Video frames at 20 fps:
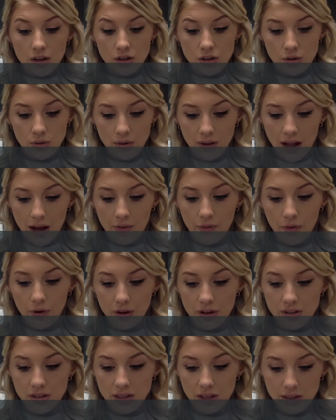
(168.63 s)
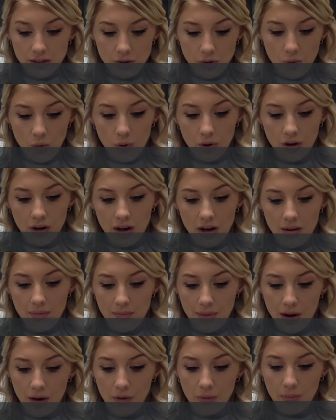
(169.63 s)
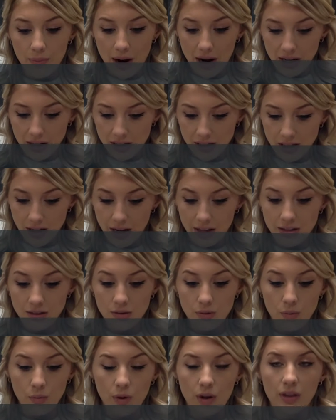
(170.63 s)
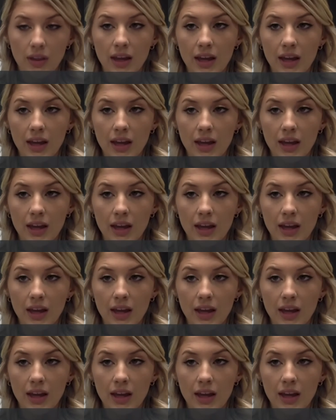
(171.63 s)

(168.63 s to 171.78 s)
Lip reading: to allow for 6 coordinate metal binding sites with